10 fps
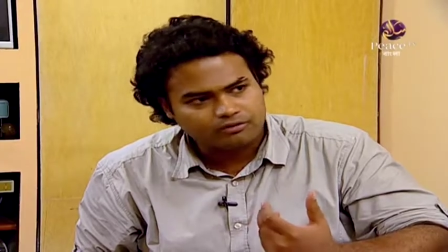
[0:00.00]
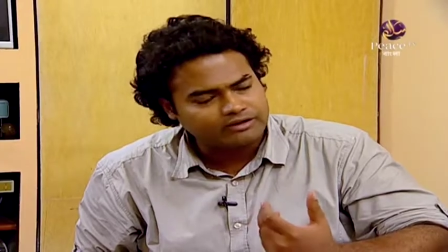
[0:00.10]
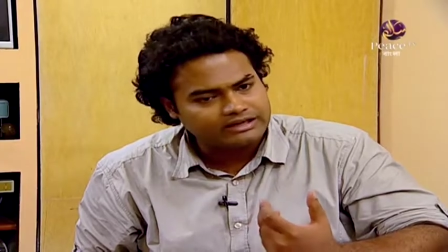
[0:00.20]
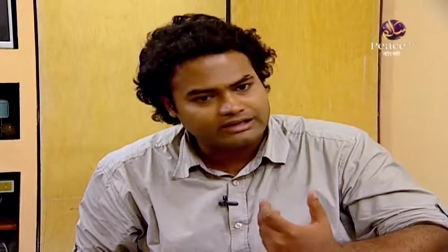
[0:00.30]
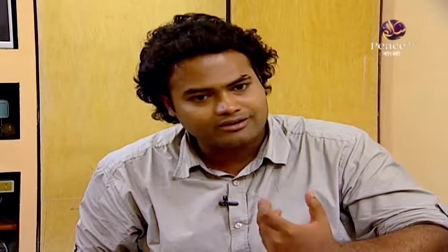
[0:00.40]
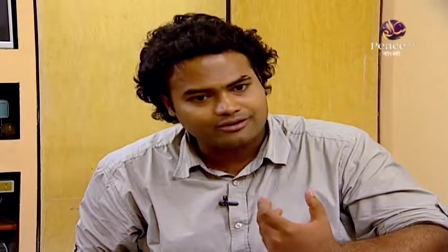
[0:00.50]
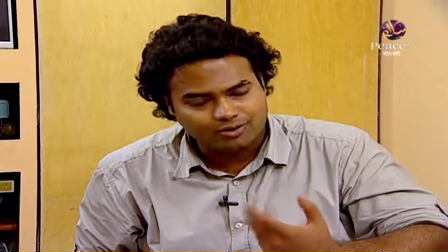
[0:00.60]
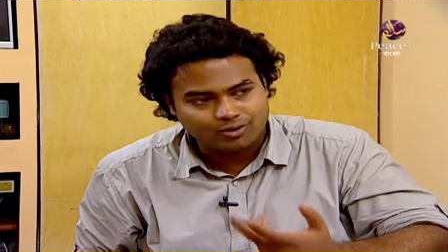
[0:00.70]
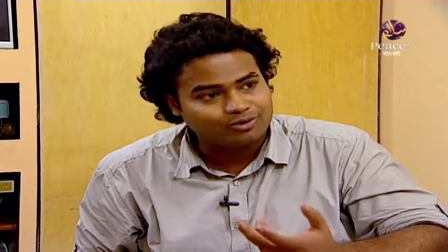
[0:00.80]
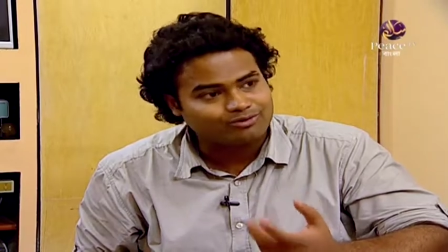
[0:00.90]
You are very
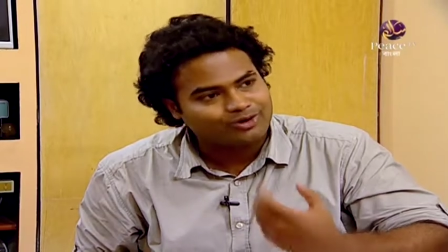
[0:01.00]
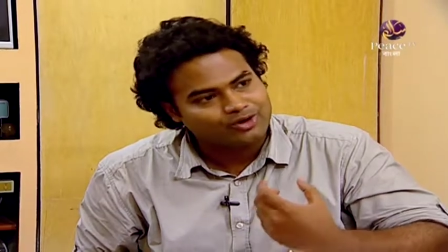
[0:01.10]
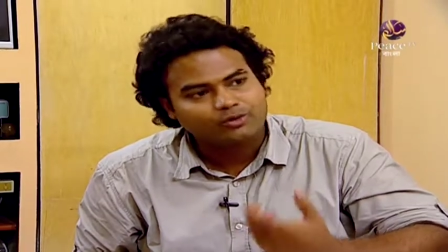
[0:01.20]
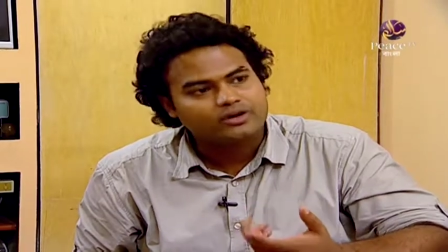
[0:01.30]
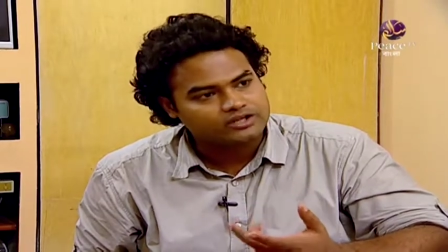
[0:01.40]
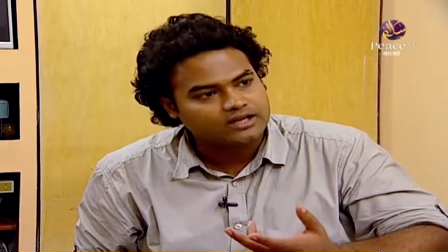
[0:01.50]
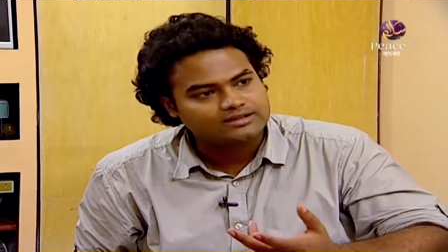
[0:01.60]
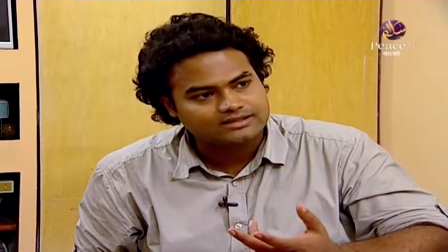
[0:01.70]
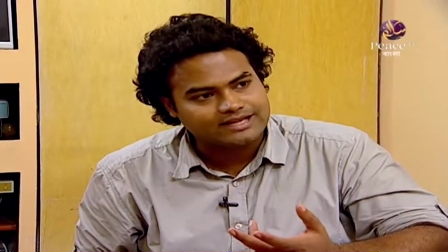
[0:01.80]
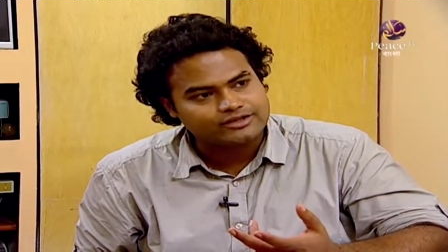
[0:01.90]
known for your question
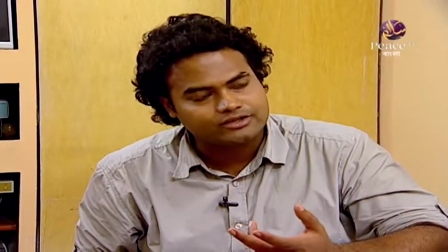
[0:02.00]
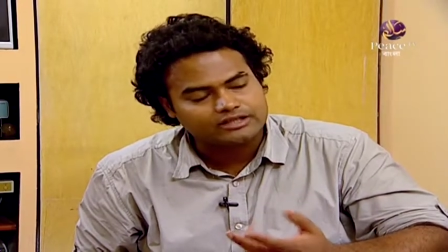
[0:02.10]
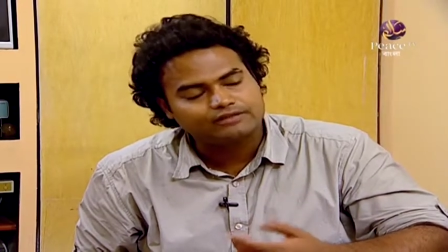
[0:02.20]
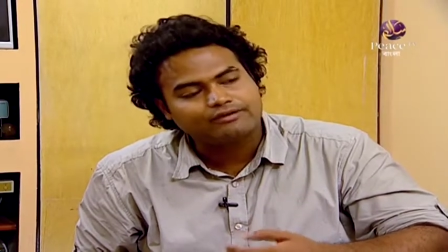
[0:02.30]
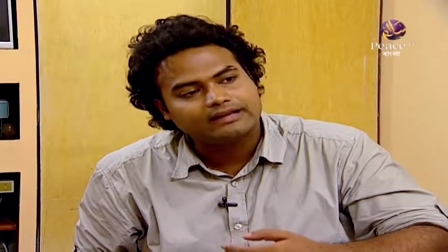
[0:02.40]
answer sessions and